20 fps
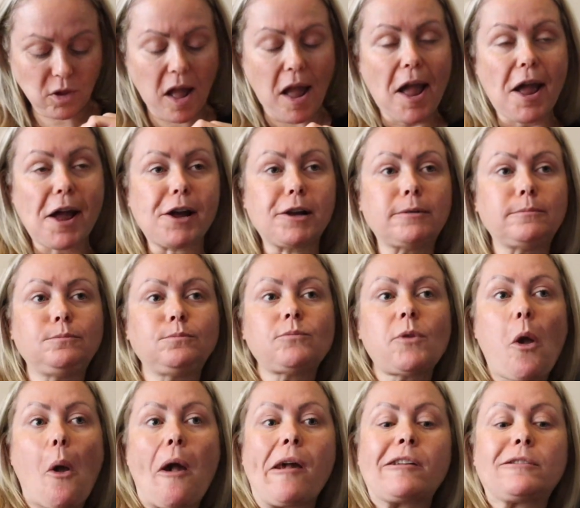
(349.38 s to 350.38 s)
and
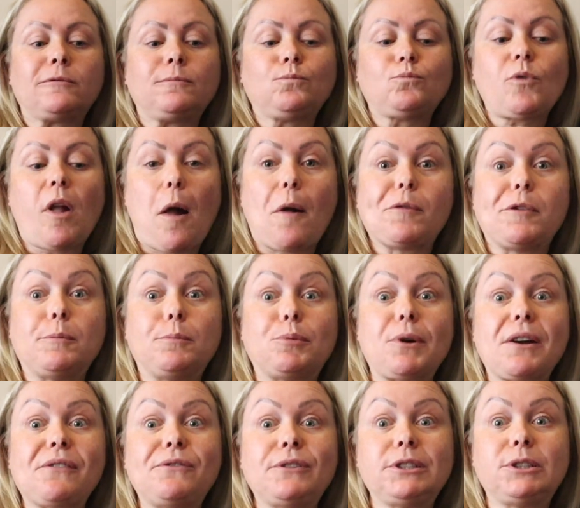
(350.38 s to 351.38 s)
the
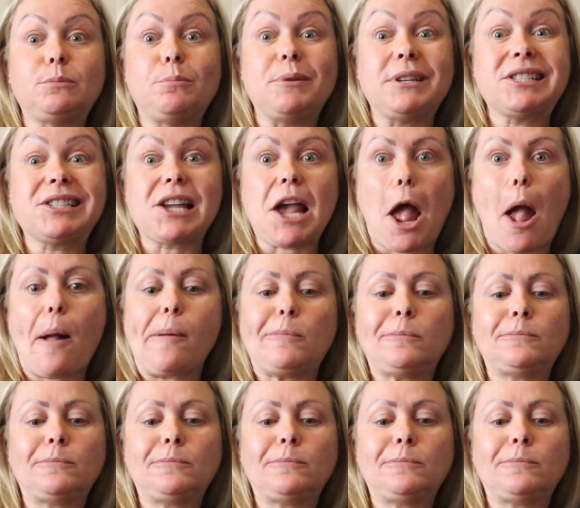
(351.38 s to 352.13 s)
Breakfast Biscuit.